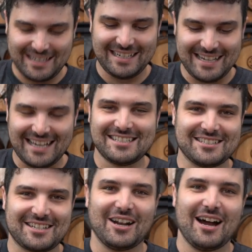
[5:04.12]

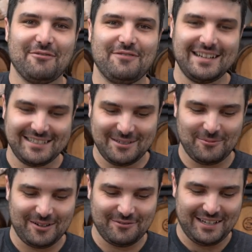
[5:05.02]
nations can I offend in
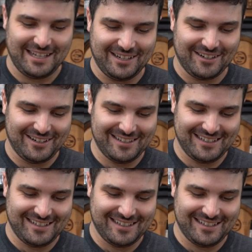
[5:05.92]
one video?